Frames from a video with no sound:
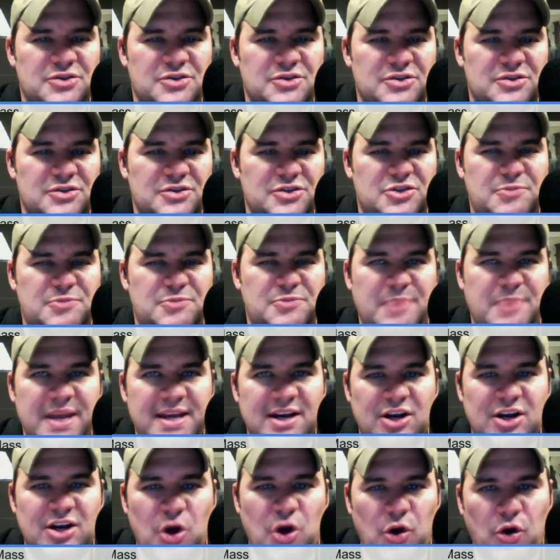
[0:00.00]
Speaking
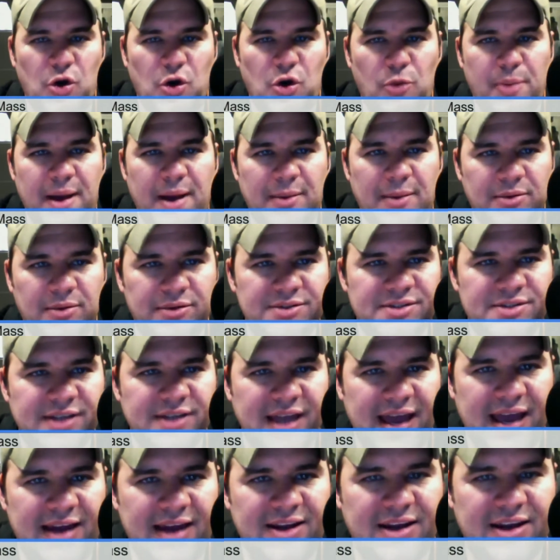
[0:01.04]
of Cocoa Pebbles
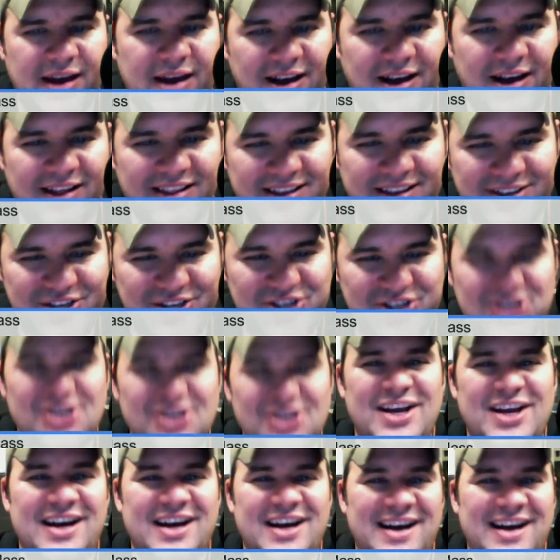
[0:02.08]
and college,
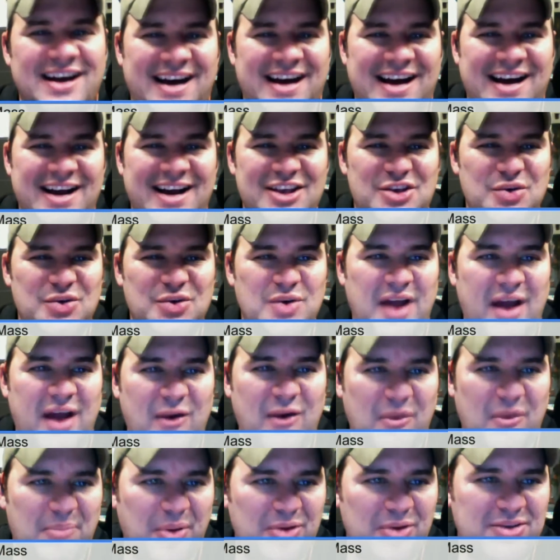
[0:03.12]
you and I
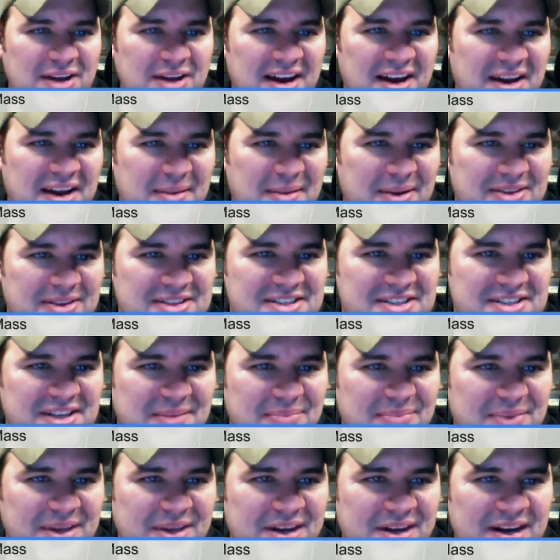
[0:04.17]
were both talking about
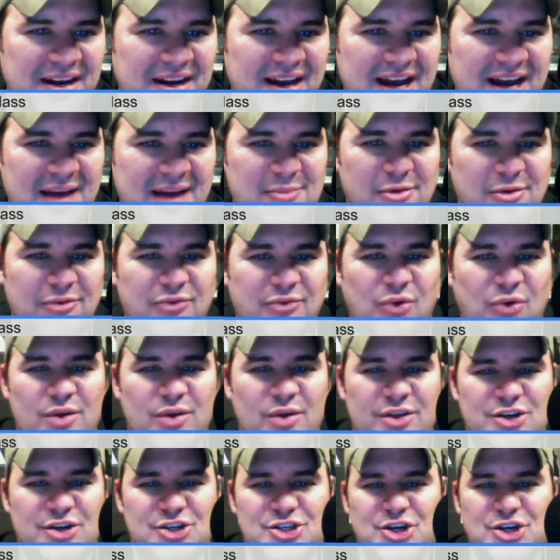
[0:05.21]
something before
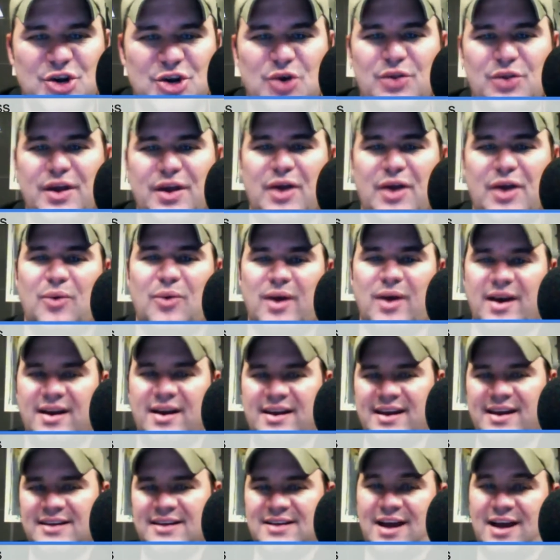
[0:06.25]
the show that I wanted
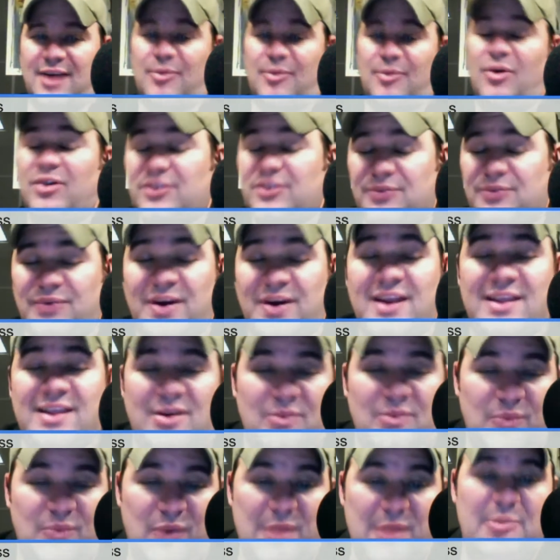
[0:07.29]
to talk about. Well, it's funny
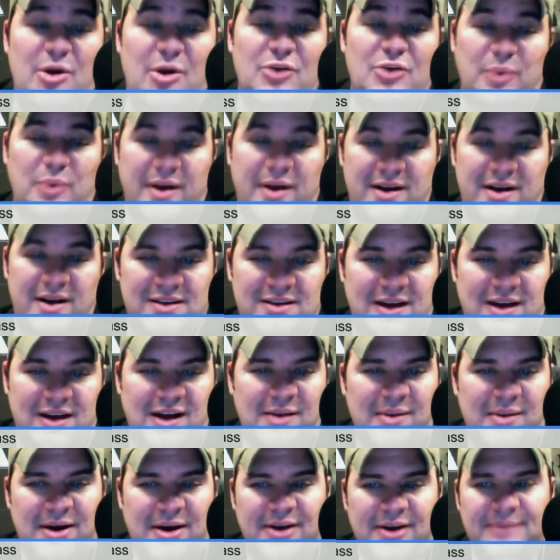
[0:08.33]
that we both wanted to talk
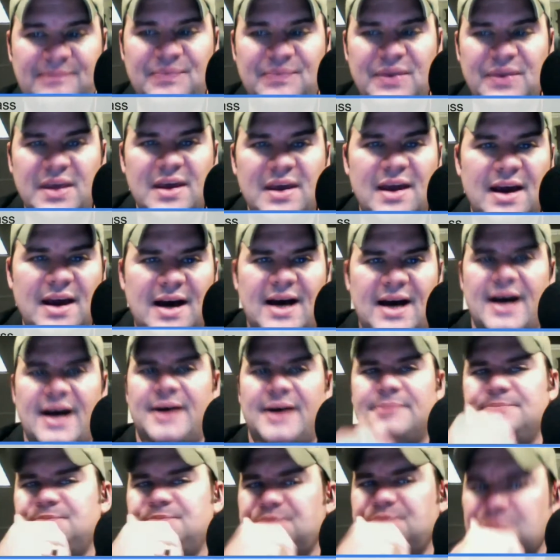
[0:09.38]
about it.
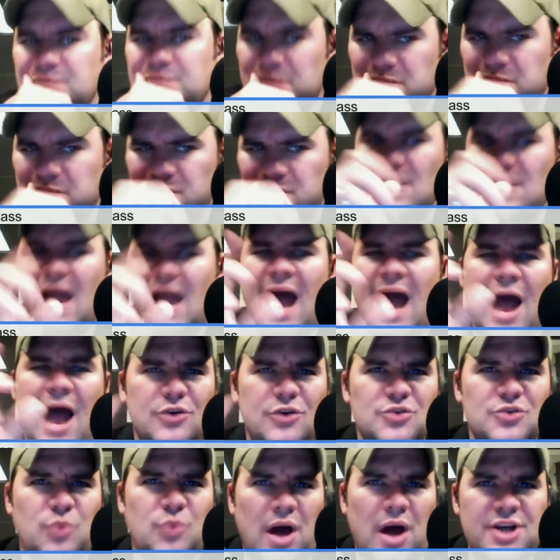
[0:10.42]
I
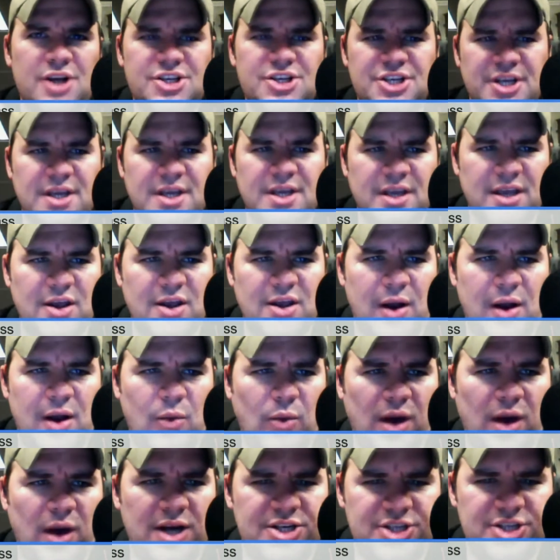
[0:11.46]
was watching. I
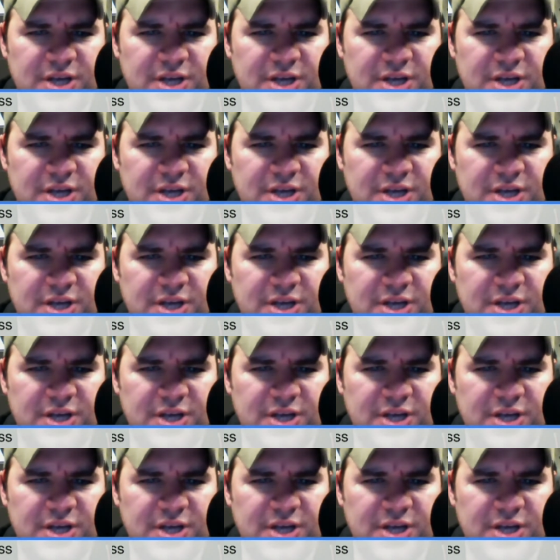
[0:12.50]
watch